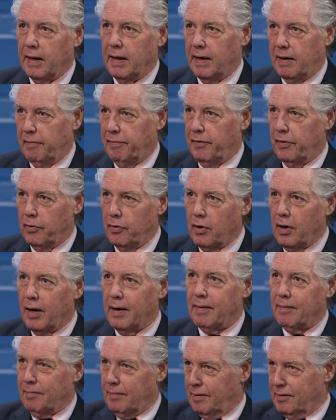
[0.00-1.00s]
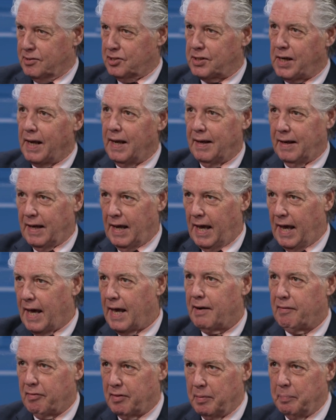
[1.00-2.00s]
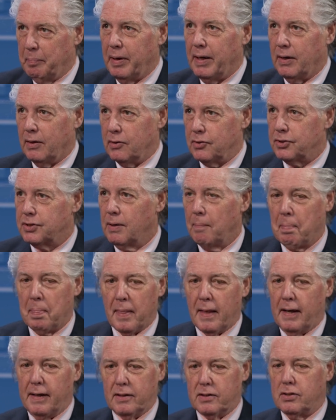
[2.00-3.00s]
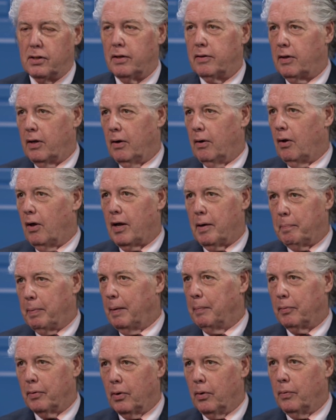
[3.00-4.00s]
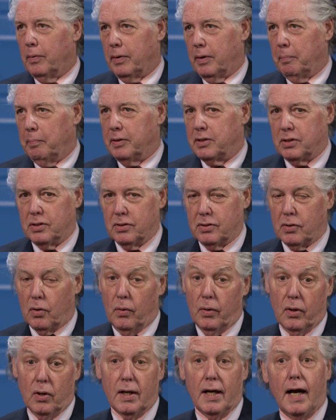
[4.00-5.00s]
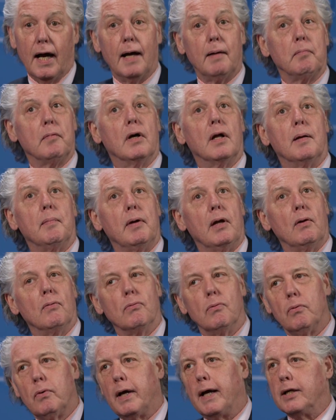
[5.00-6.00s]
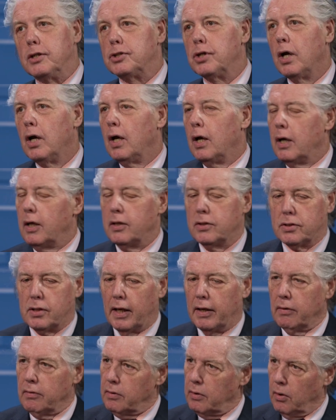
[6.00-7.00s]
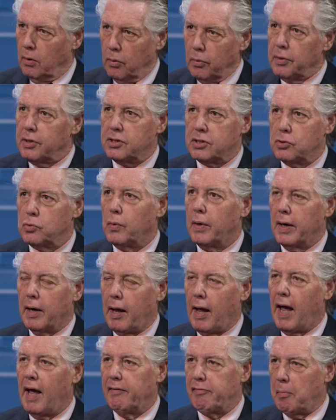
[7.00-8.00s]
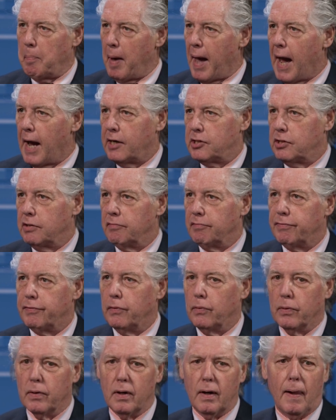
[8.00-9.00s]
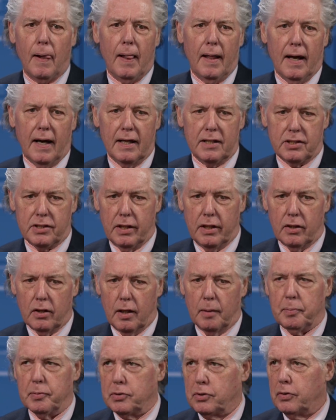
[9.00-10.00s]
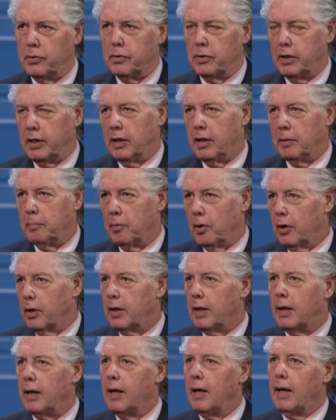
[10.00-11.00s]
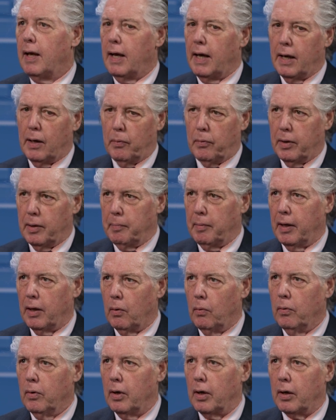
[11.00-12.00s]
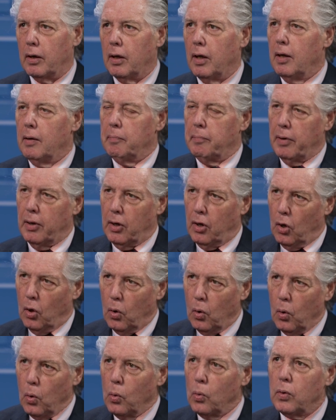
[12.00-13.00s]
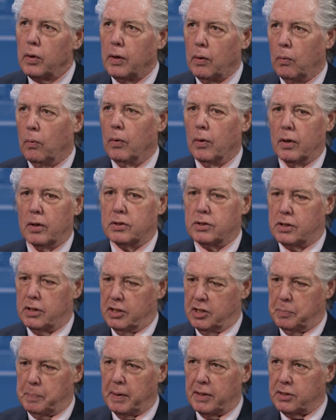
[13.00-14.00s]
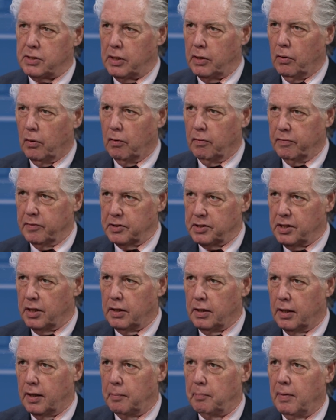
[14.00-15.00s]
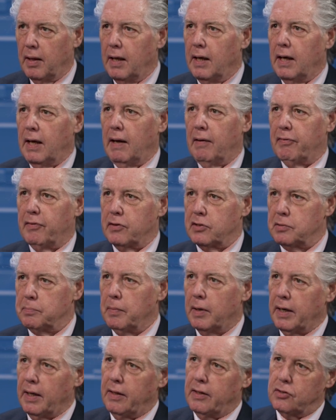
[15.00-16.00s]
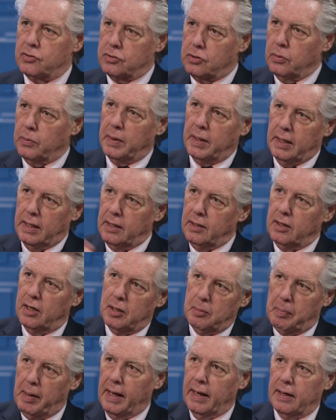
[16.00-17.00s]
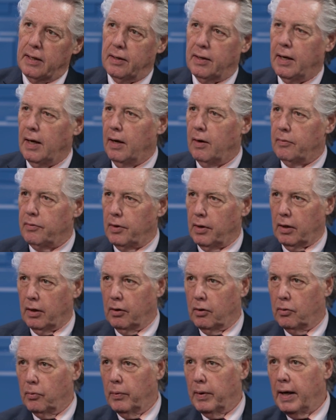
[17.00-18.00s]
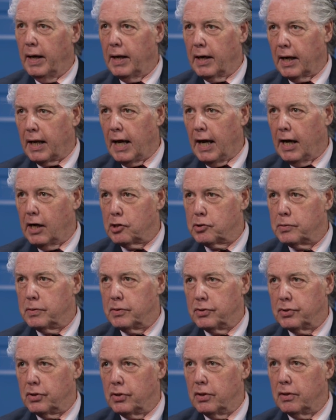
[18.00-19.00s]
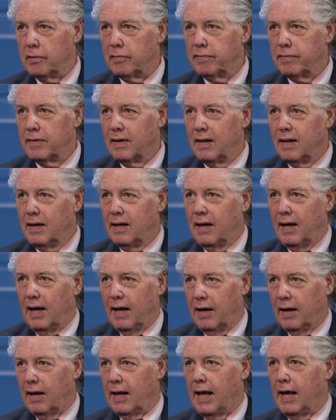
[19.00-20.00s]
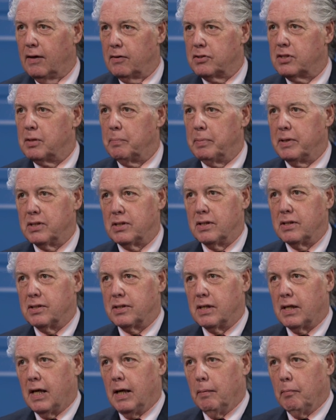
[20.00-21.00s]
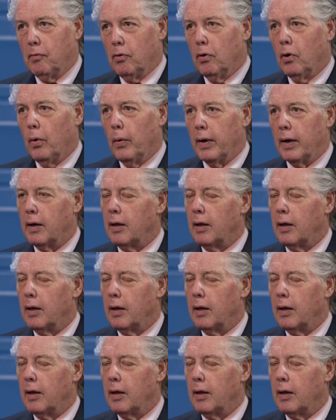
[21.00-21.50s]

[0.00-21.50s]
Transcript: And if you're not staying ahead of the bills, and it's not that a lot of people go into business going, I'm going to be rich. It's like, no, this is what I have a passion for. I see an opportunity in the market and I want to make it work. But it only works, especially over time, if there's money that's going into the bank account that can create a cash reserve and allows the business to keep growing.